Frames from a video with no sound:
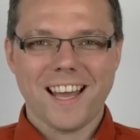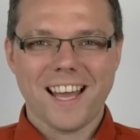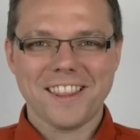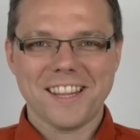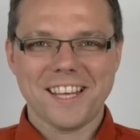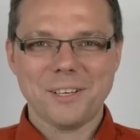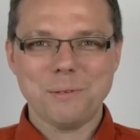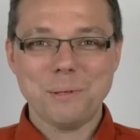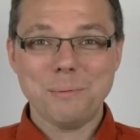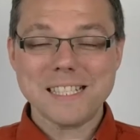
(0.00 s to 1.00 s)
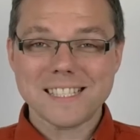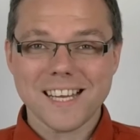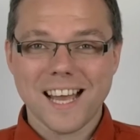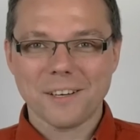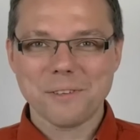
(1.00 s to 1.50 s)
and then we will
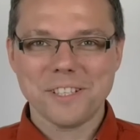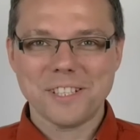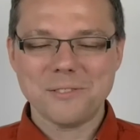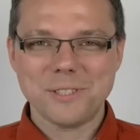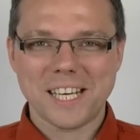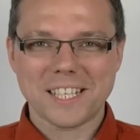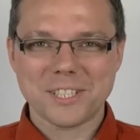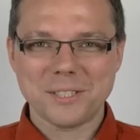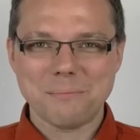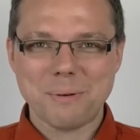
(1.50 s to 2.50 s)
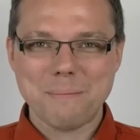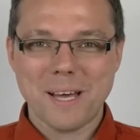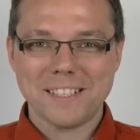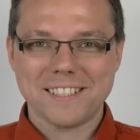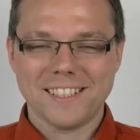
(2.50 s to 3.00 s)
start with an introduction by
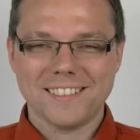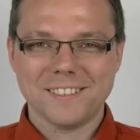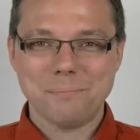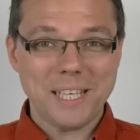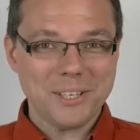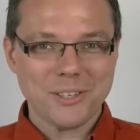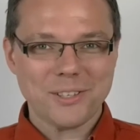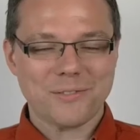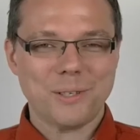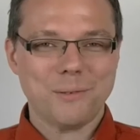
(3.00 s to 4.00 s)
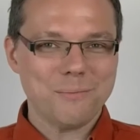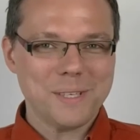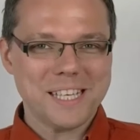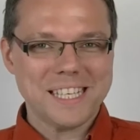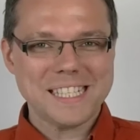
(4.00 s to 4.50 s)
Martin Peacock from
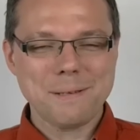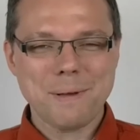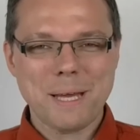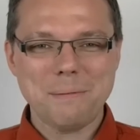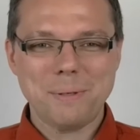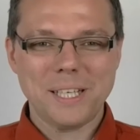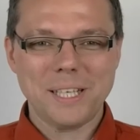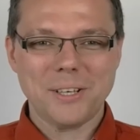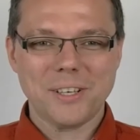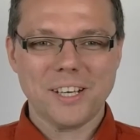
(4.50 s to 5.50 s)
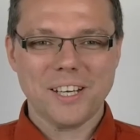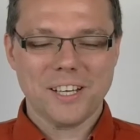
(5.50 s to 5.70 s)
Zimmer and Peacock.